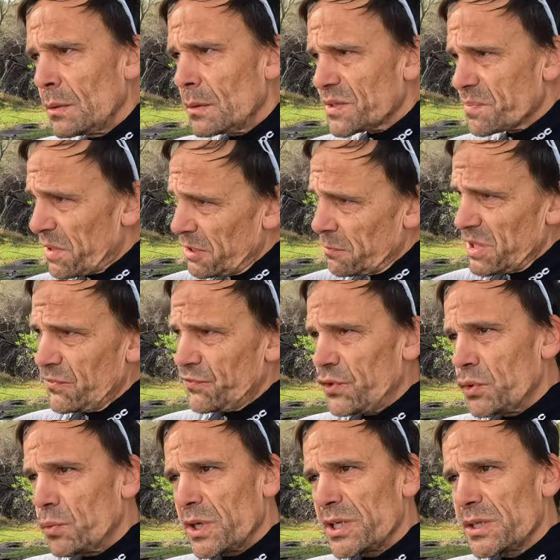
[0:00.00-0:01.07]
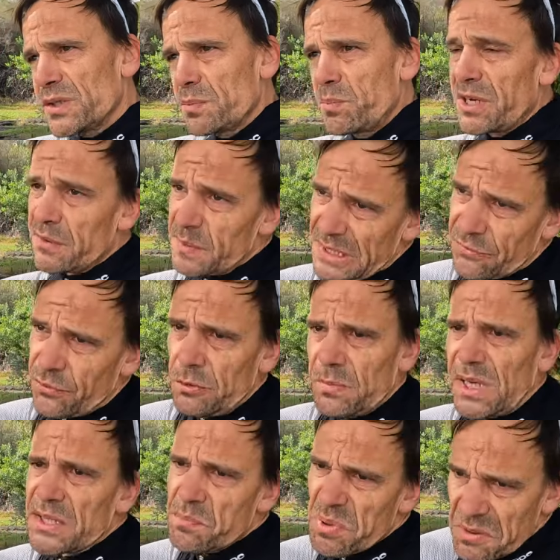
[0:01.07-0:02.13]
It's been a big few weeks, been a big few
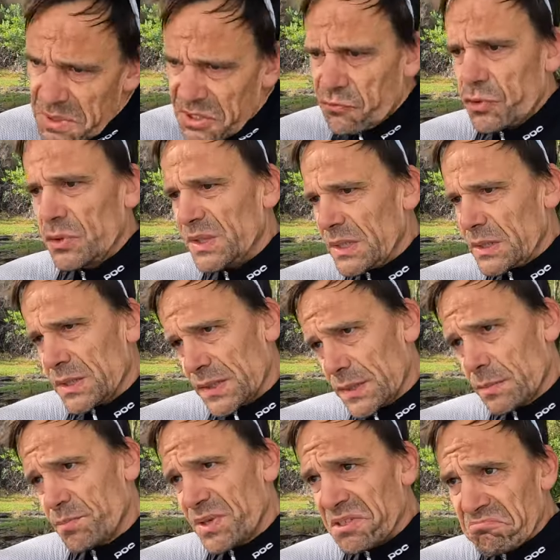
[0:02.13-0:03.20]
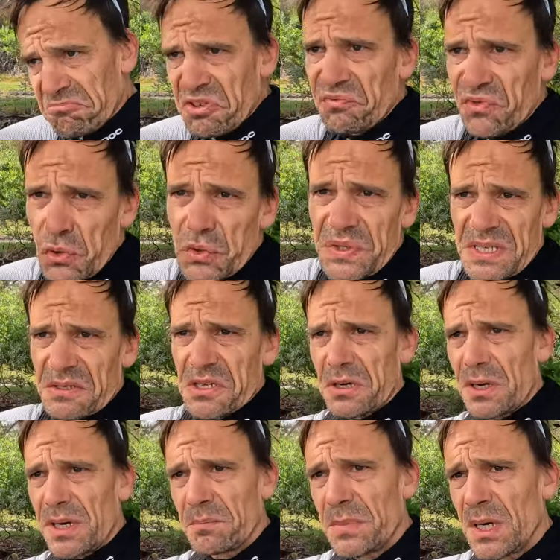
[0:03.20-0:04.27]
months, been a big few years, been a confusing
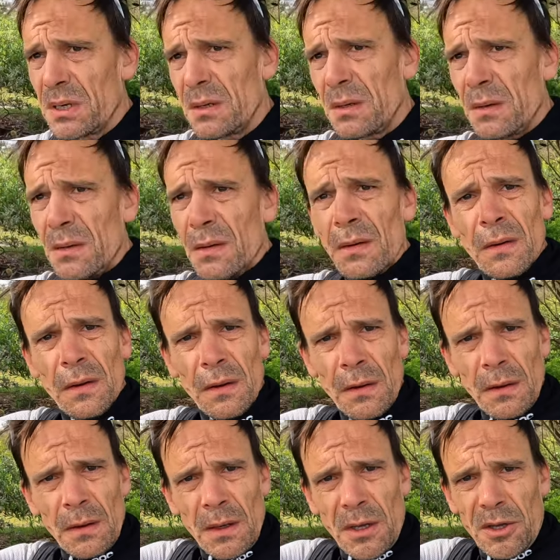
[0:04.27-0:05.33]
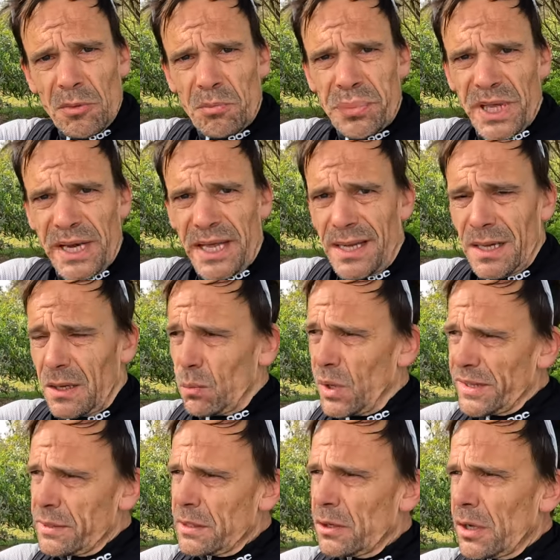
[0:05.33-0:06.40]
time. But
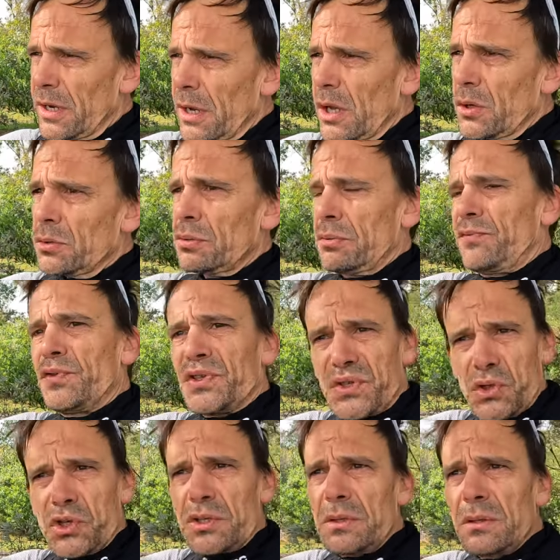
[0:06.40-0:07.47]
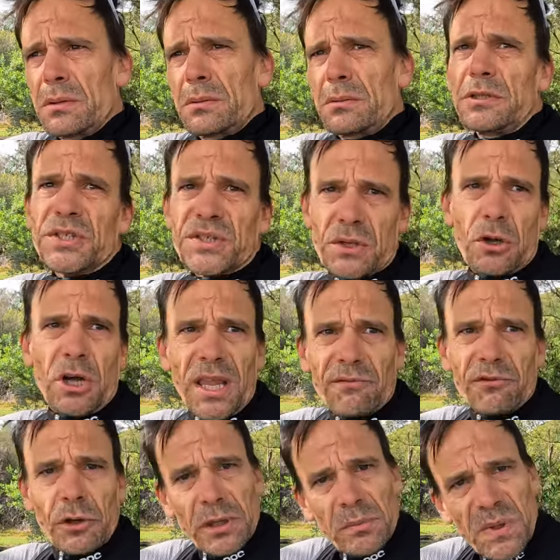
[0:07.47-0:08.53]
one thing I know for certain is that I love
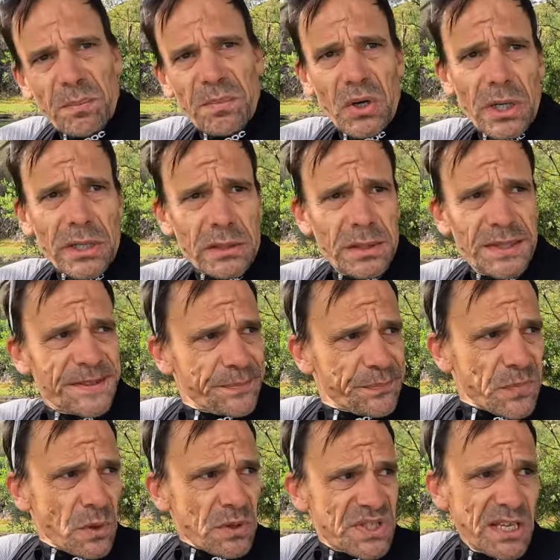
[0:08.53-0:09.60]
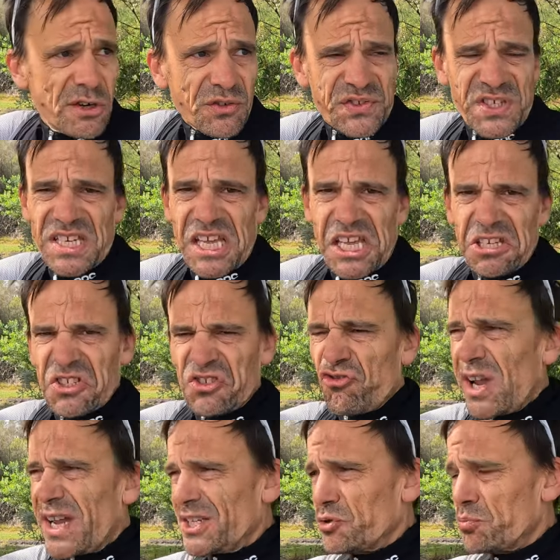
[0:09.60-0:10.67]
riding my bike. I set off today in a
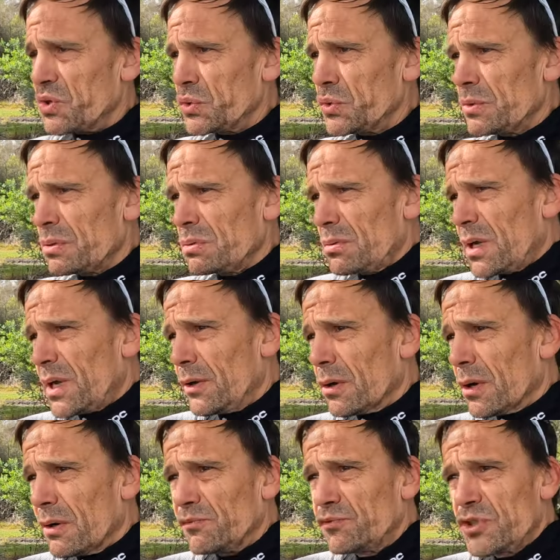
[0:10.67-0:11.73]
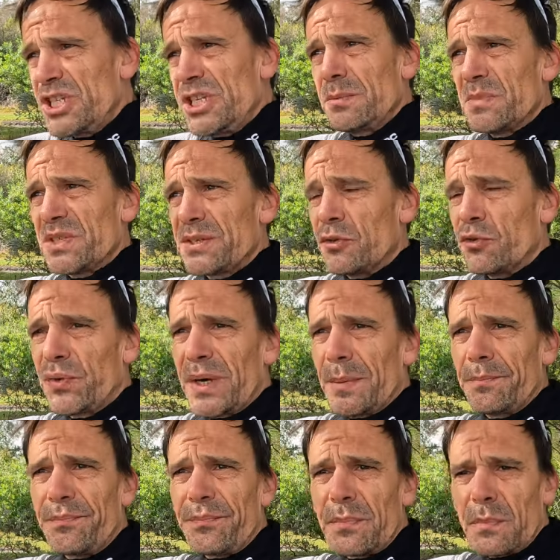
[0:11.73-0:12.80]
strange mood and I've cheered myself up
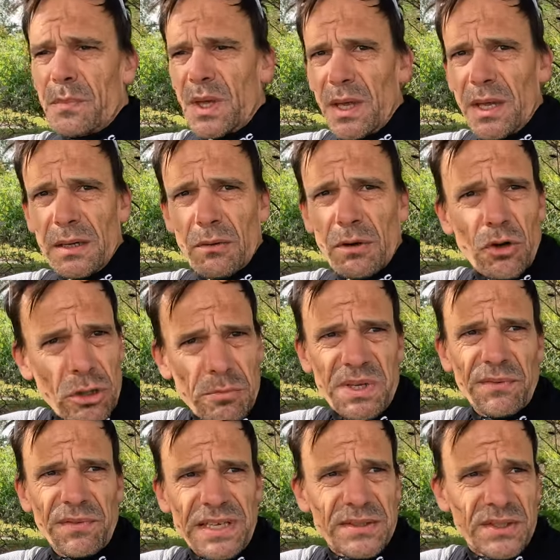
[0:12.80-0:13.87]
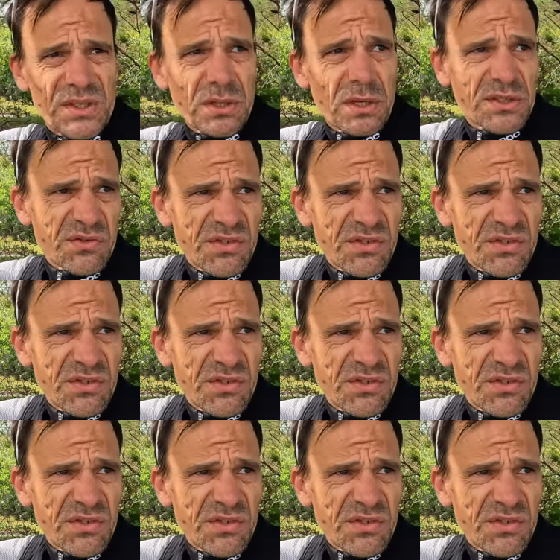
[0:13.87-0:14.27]
and I've got a bit of exercise.